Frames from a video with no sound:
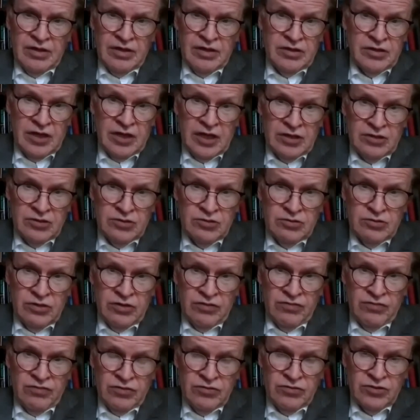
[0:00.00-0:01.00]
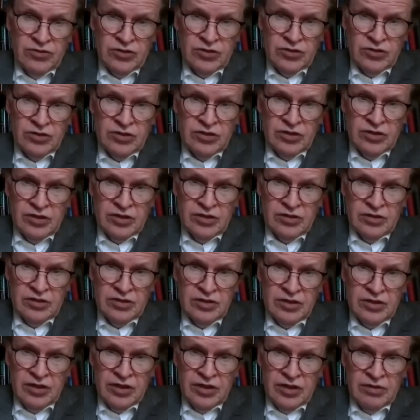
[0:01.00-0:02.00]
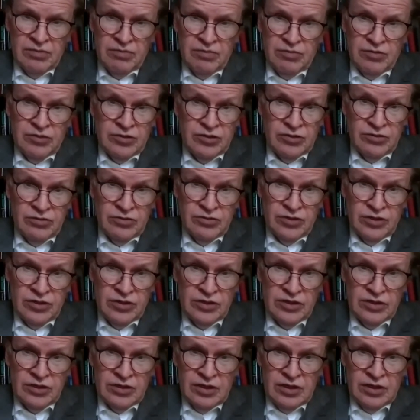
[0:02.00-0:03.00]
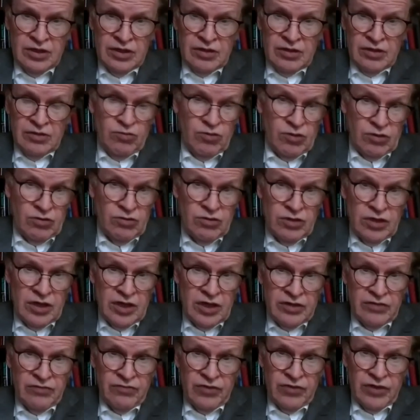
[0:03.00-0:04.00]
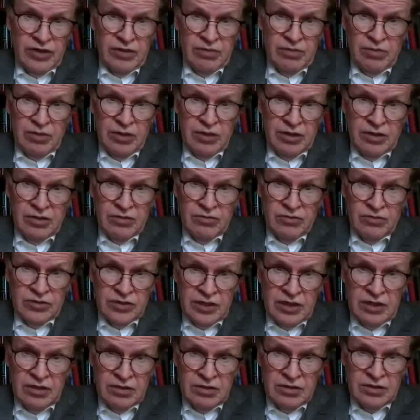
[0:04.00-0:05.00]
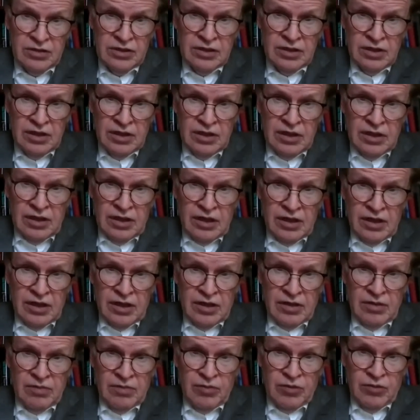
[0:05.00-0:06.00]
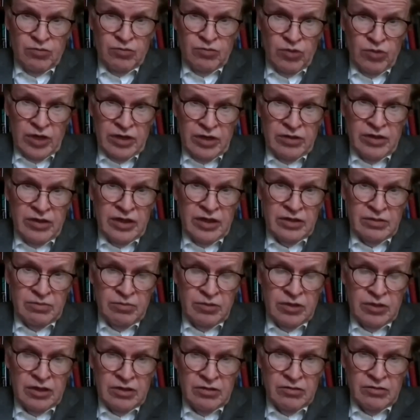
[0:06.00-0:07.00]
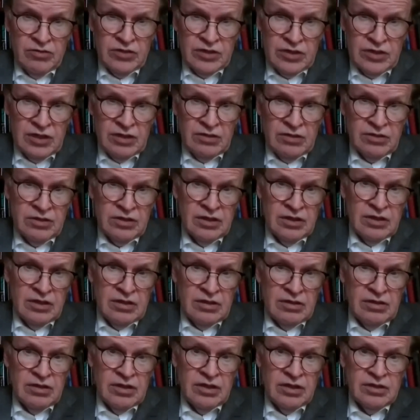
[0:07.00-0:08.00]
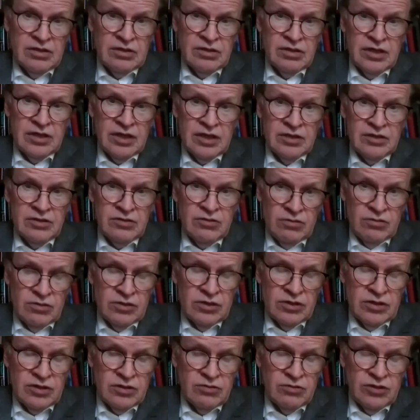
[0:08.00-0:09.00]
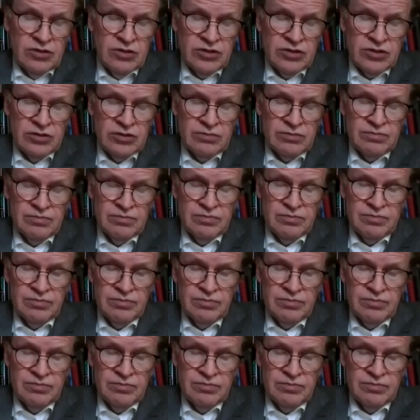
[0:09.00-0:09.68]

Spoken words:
intellectual revolution that produced what looked like a very appealing result, but where that appealing result then gets called into question.